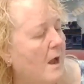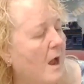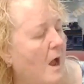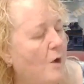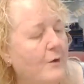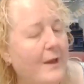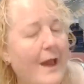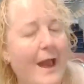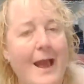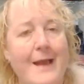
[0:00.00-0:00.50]

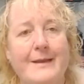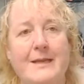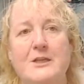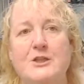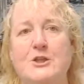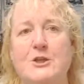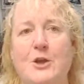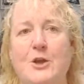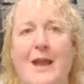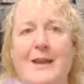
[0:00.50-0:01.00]
okay,
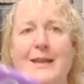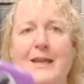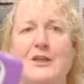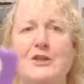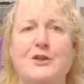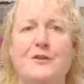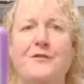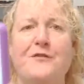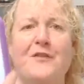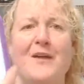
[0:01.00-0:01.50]
I need
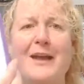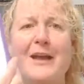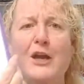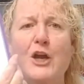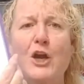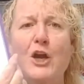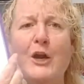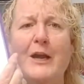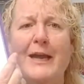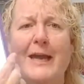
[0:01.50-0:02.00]
your
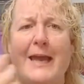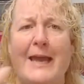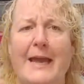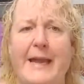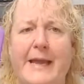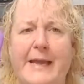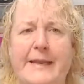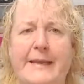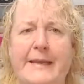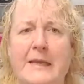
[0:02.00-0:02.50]
finger
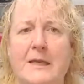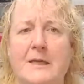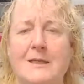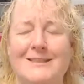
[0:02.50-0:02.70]
again.